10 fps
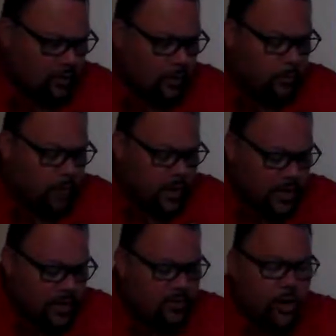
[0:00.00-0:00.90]
the
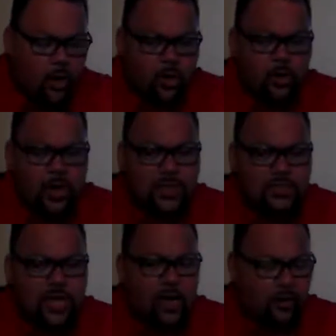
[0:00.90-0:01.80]
brain and the heart are
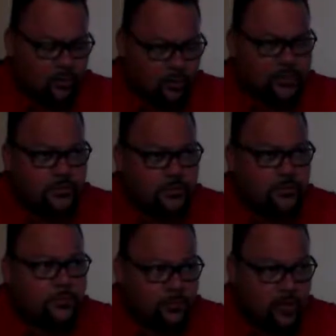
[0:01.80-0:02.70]
like toddlers.
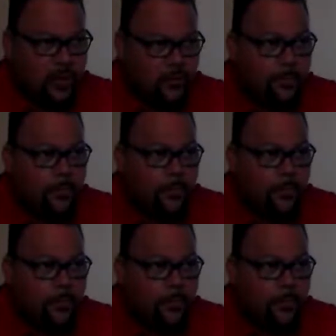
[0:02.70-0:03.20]
Okay?